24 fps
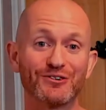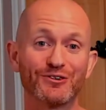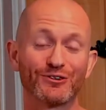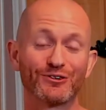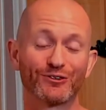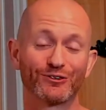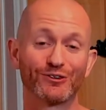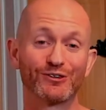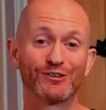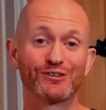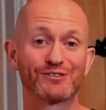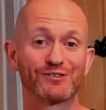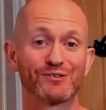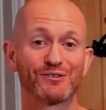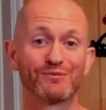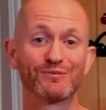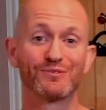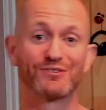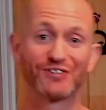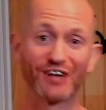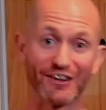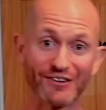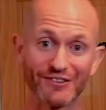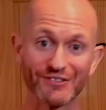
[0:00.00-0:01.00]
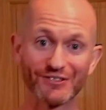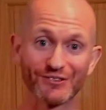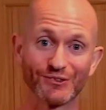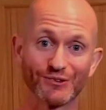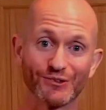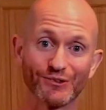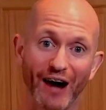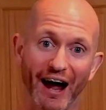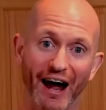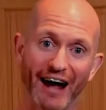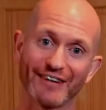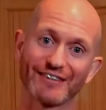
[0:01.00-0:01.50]
through some
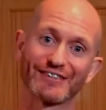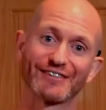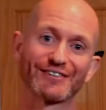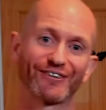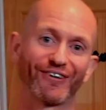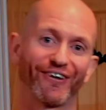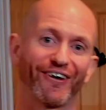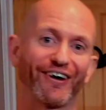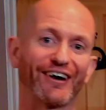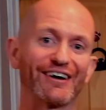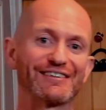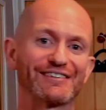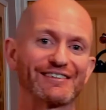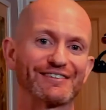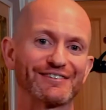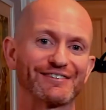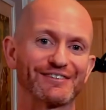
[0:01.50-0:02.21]
gentle exercises